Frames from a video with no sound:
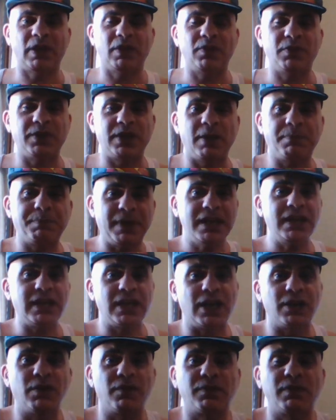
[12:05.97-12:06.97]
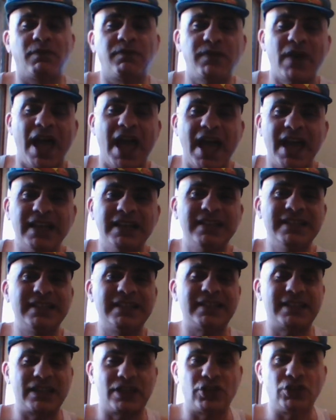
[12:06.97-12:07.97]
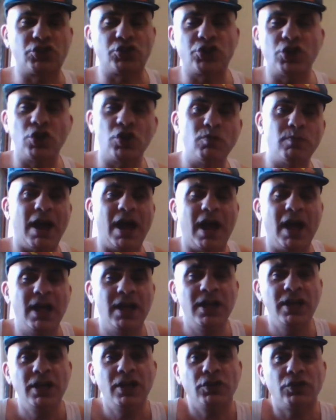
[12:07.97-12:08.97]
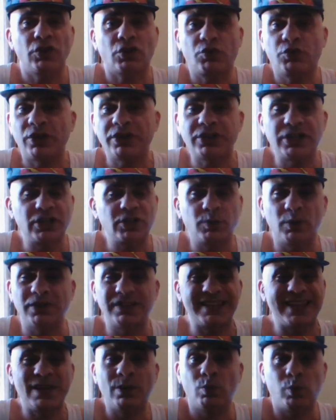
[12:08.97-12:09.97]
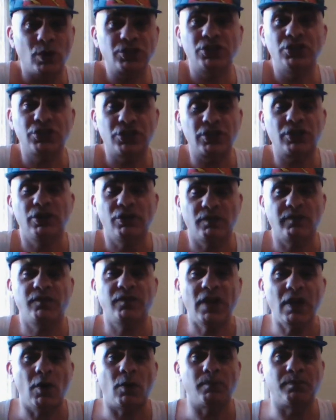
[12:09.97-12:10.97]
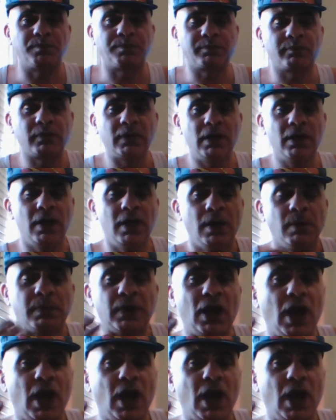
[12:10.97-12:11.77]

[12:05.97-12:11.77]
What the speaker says: the opinion of the fans, the consumer, the critics was it wasn't a good film. But